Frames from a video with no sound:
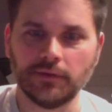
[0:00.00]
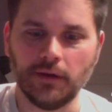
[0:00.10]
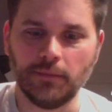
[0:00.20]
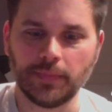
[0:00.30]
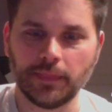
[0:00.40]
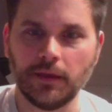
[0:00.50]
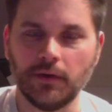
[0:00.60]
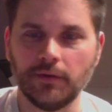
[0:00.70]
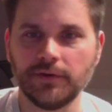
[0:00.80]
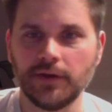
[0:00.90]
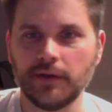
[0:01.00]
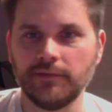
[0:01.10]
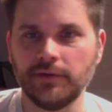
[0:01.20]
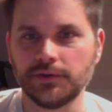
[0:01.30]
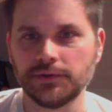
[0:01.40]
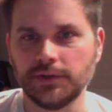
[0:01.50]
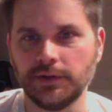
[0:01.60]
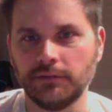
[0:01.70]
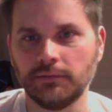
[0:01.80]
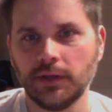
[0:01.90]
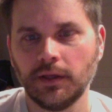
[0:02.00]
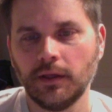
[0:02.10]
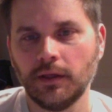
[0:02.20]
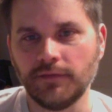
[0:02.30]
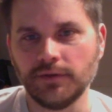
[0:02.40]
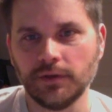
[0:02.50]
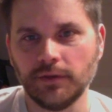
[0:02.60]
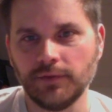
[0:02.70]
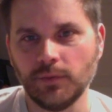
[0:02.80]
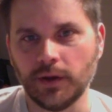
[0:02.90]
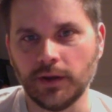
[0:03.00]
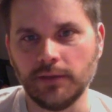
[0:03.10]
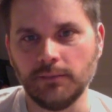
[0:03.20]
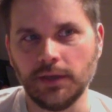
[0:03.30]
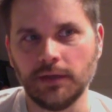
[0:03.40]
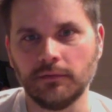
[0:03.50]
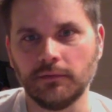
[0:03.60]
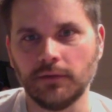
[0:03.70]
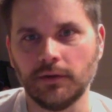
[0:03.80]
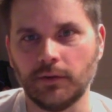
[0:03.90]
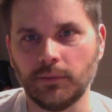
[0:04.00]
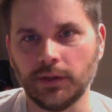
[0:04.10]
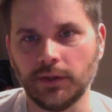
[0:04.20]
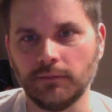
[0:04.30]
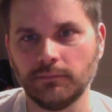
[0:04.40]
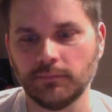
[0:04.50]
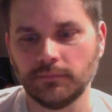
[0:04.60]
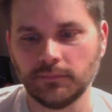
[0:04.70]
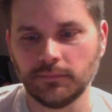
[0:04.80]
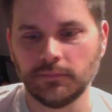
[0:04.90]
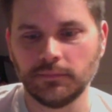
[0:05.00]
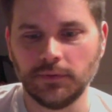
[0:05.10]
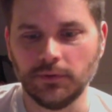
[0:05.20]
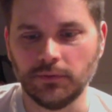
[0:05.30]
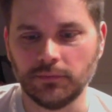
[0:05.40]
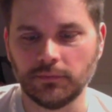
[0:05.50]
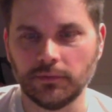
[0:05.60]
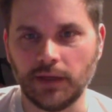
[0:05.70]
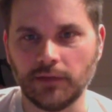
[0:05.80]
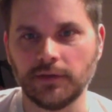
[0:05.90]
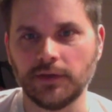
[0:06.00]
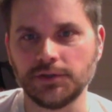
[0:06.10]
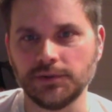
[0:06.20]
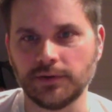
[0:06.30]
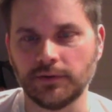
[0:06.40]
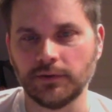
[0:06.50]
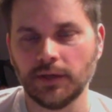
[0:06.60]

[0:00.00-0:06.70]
Um, you know, if you're not even interested in, if you if you want to eat meat and you're not really, you know, the health issues aren't,